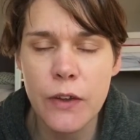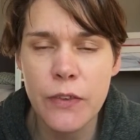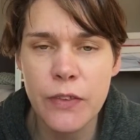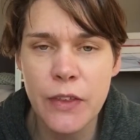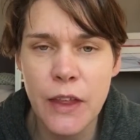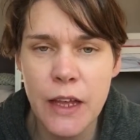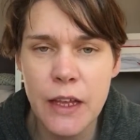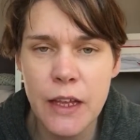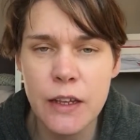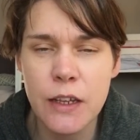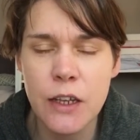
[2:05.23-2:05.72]

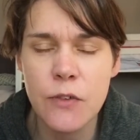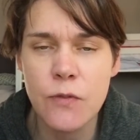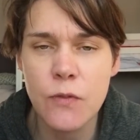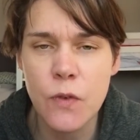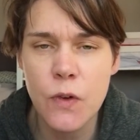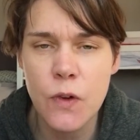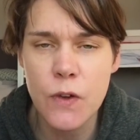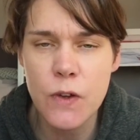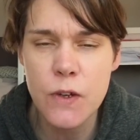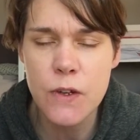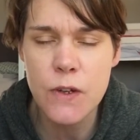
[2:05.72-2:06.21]
they can
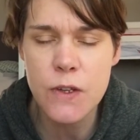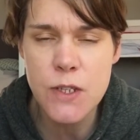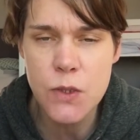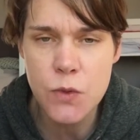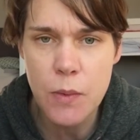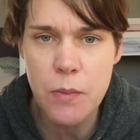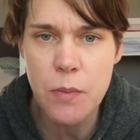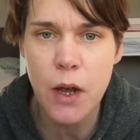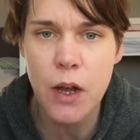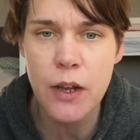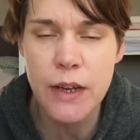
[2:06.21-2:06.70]

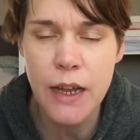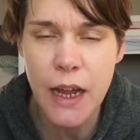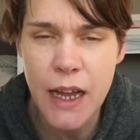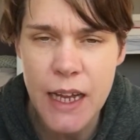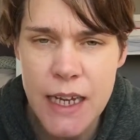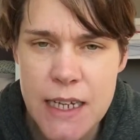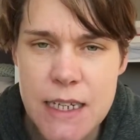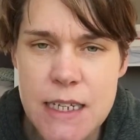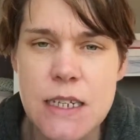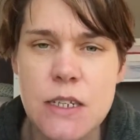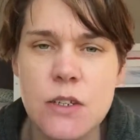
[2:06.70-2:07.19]
swim
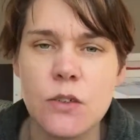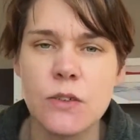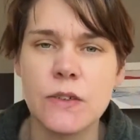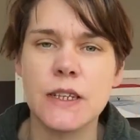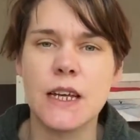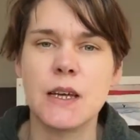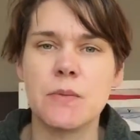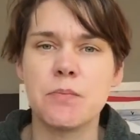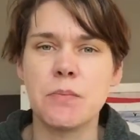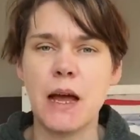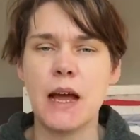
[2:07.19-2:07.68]
unaided on
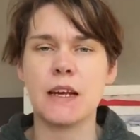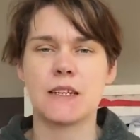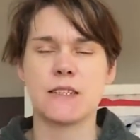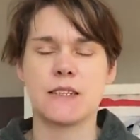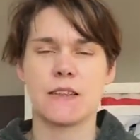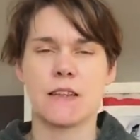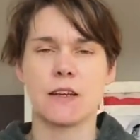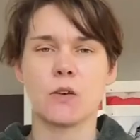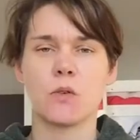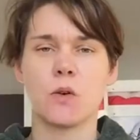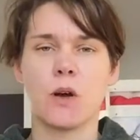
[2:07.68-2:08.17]
their back,
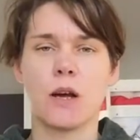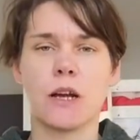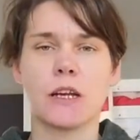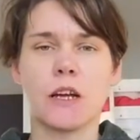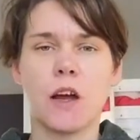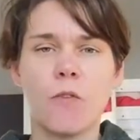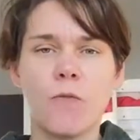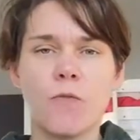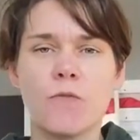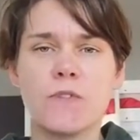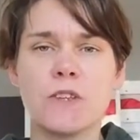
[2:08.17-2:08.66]
so they're quite
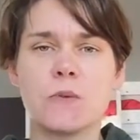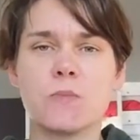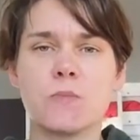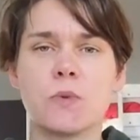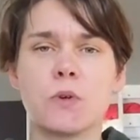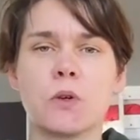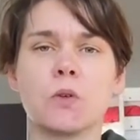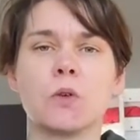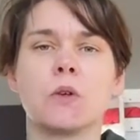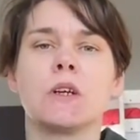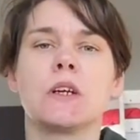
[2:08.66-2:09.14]

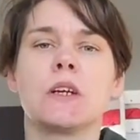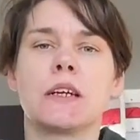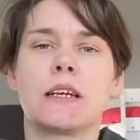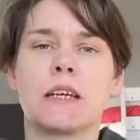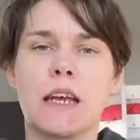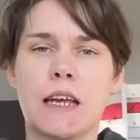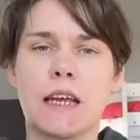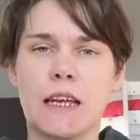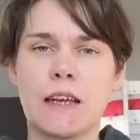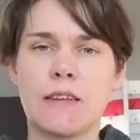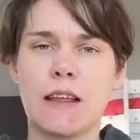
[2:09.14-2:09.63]
comfortable
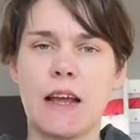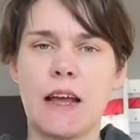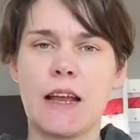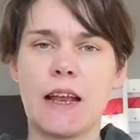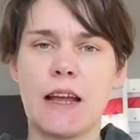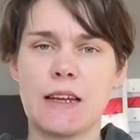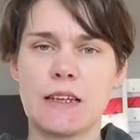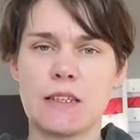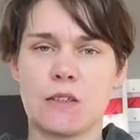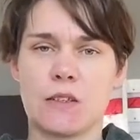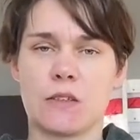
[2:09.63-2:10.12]
kicking their
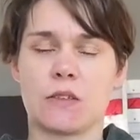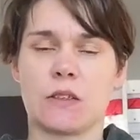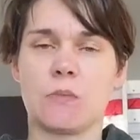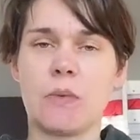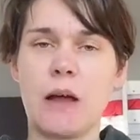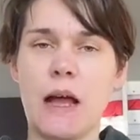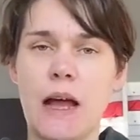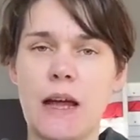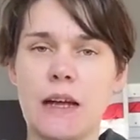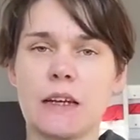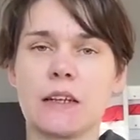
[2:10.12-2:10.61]
legs on the
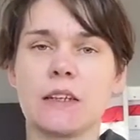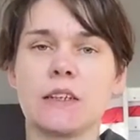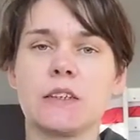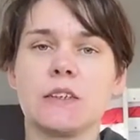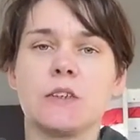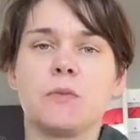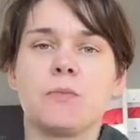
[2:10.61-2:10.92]
back.